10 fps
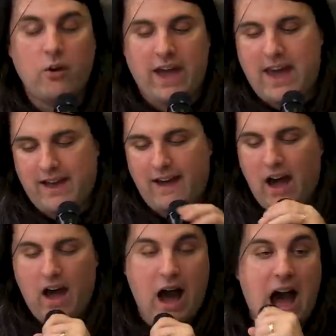okay
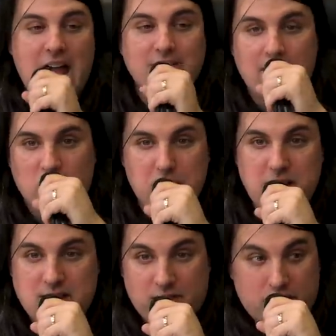i've never
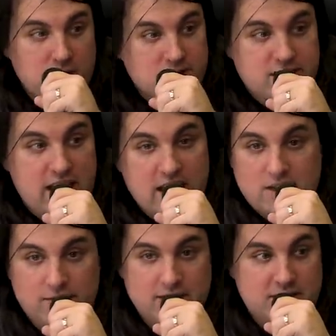beat the first
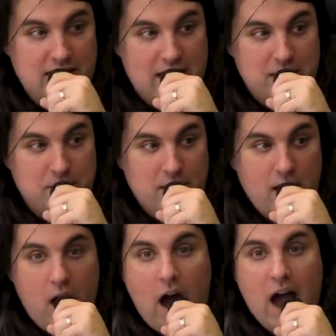stage of this game
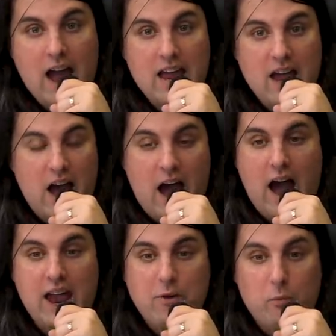okay i
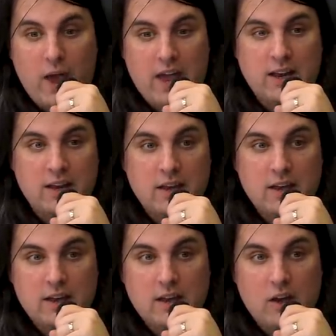i went
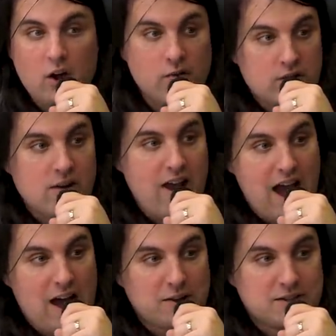over your
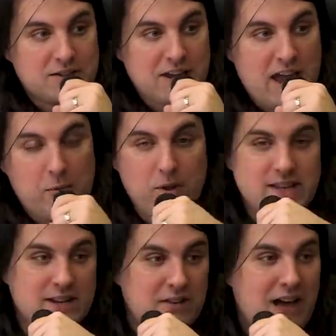house and we
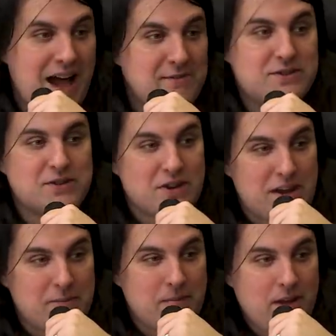did a live
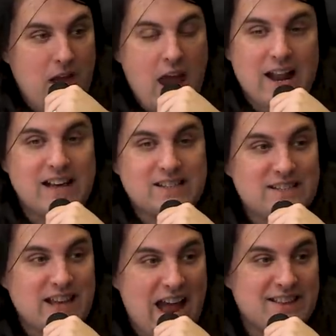stream and I
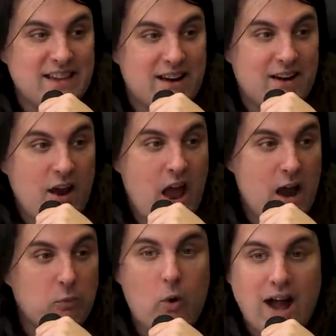sat there
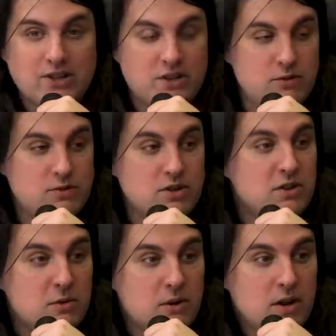and watched you
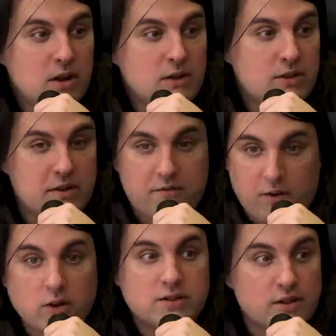do the
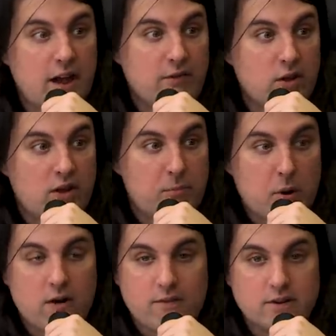first level of
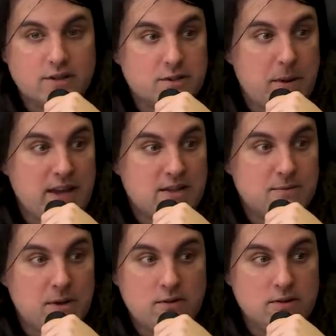Bart versus
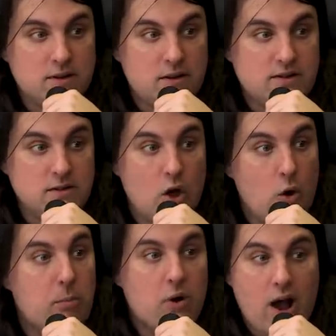Space Mutant
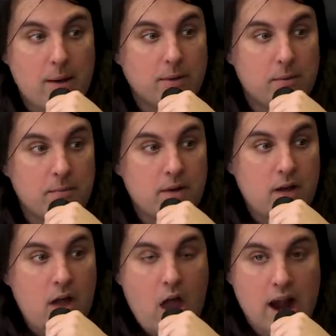no problem
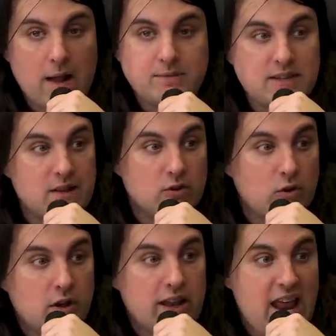and I'm sitting there
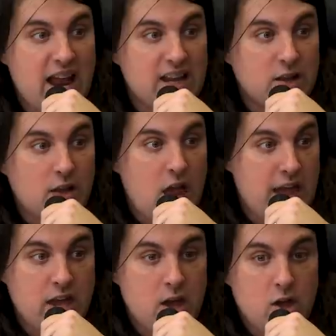looking at it
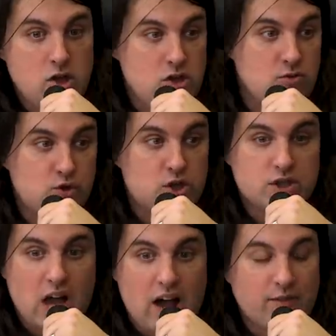like you
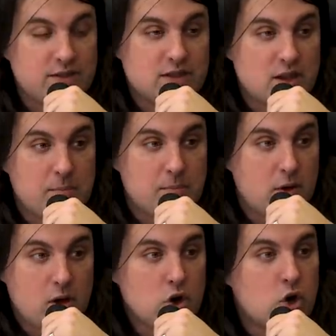solved some
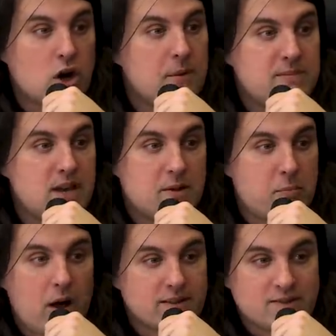cryptic
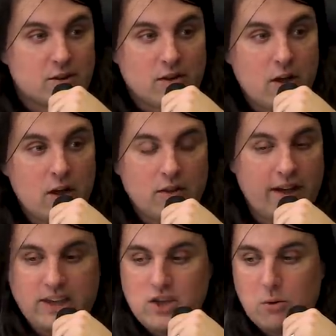puzzle
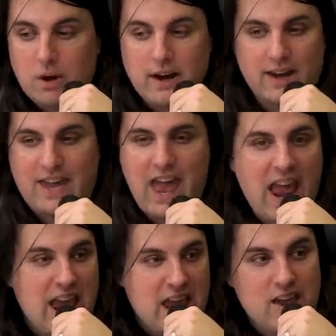like you were in a
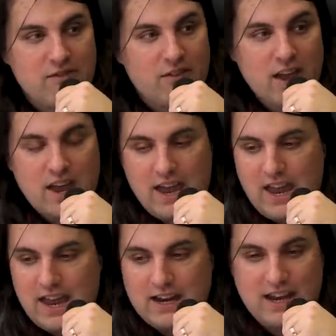cave
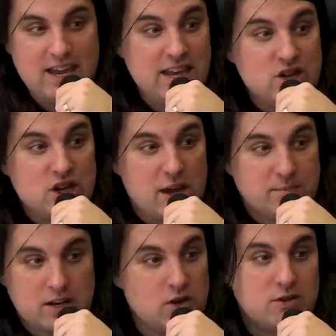in
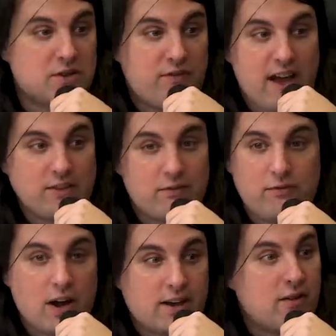Egypt and you just found the
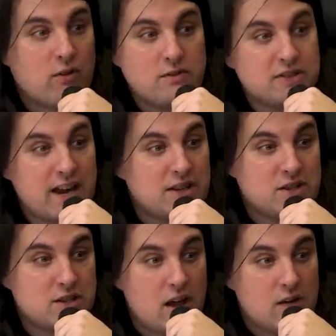fucking Rosetta
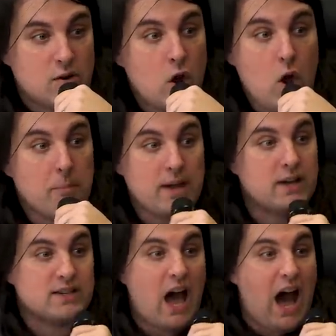Stone
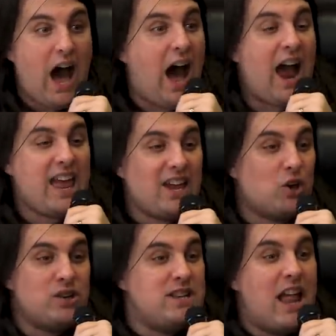because I
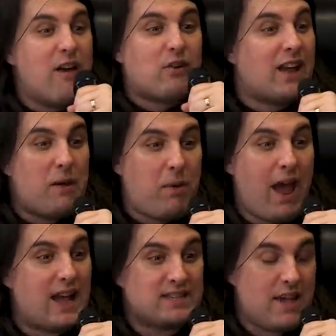could never get
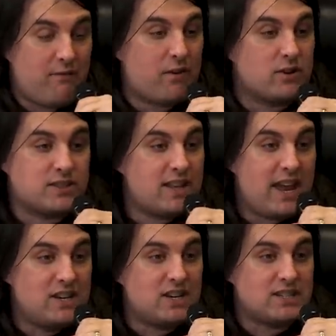past that first
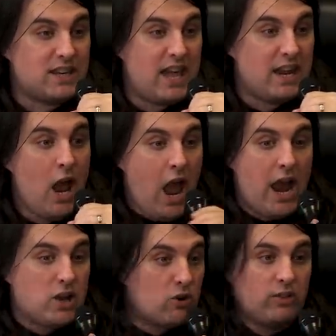stage as a kid.
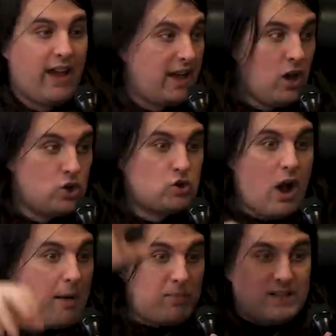And you're like
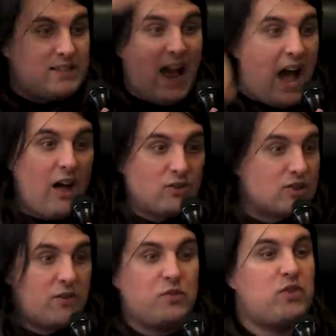dropping
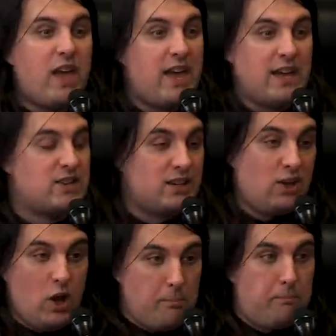towels on things
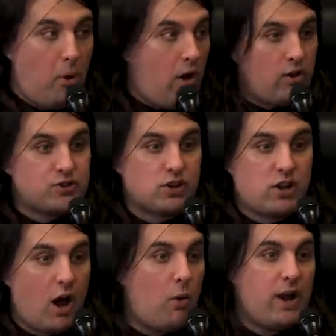and balls are
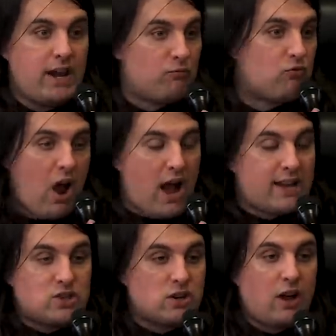going and
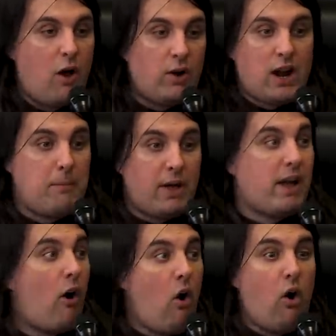rockets are going. And I'm
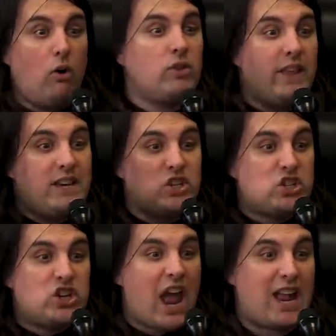like, holy
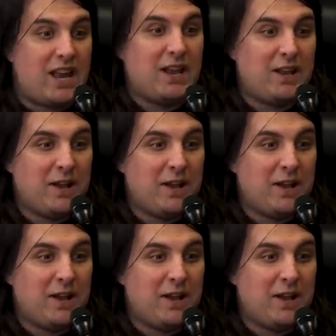shit.